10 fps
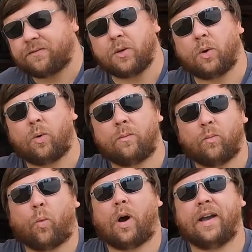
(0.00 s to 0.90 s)
fuel
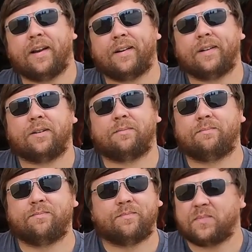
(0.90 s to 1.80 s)
wire,
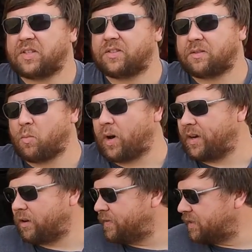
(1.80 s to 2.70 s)
system
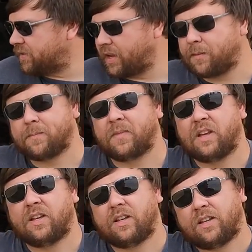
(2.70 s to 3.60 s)
wire on this thing.
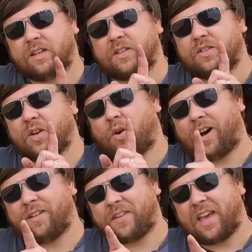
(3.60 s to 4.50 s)
So
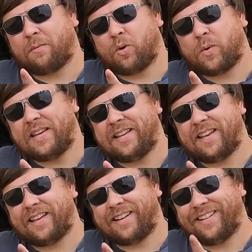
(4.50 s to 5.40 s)
off camera we
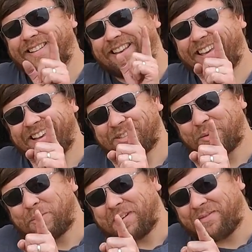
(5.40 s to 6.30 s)
did, and guess
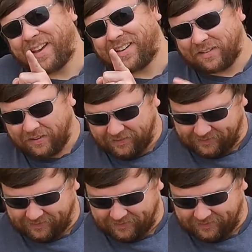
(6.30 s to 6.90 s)
what we found?